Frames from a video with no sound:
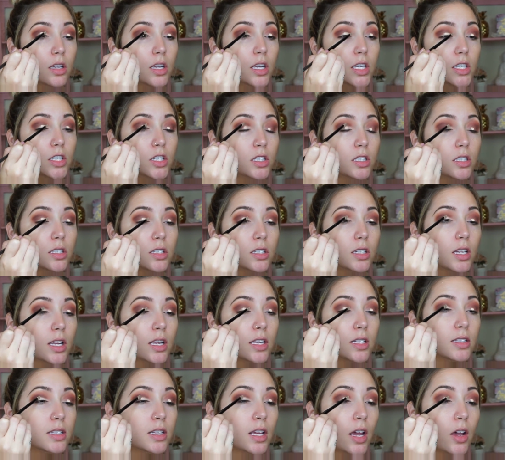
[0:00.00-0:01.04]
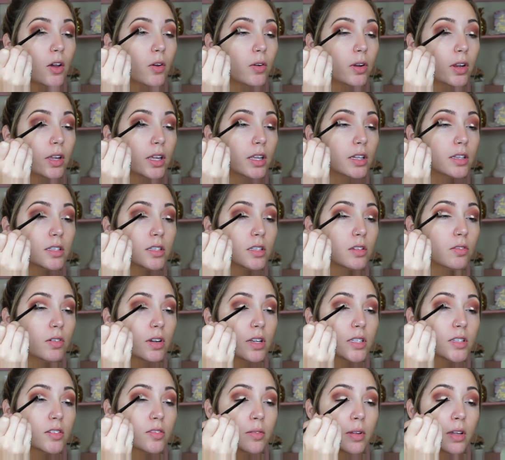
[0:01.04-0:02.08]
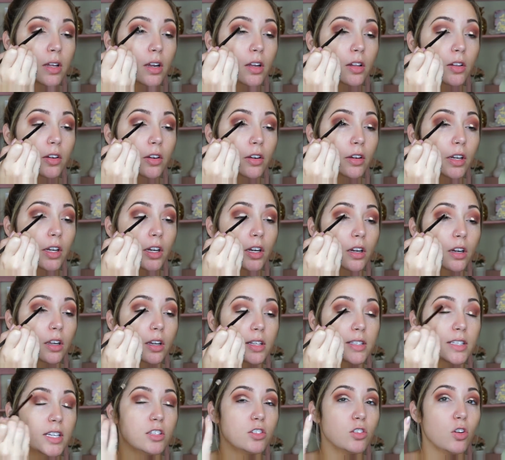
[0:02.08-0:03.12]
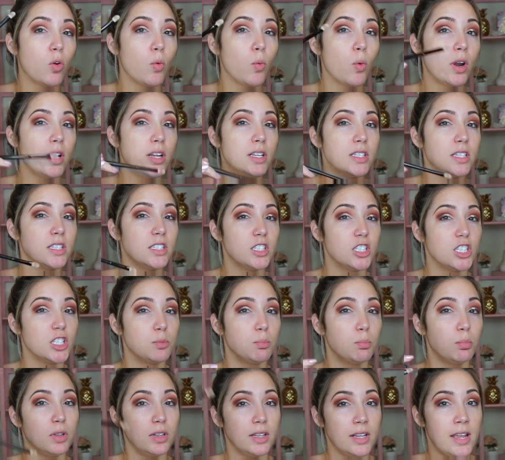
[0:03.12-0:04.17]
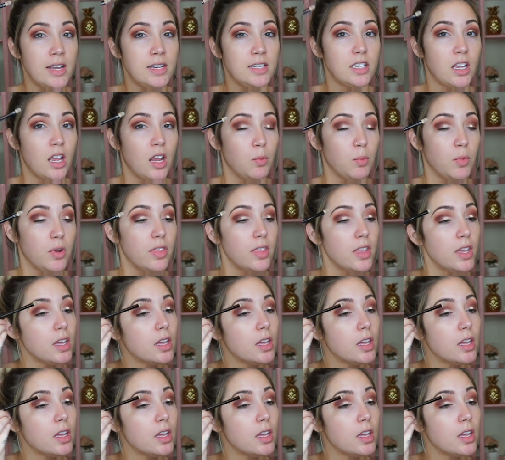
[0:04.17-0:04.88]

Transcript: it just stands out against the rest of my color on here because I don't want it to just blend in with it.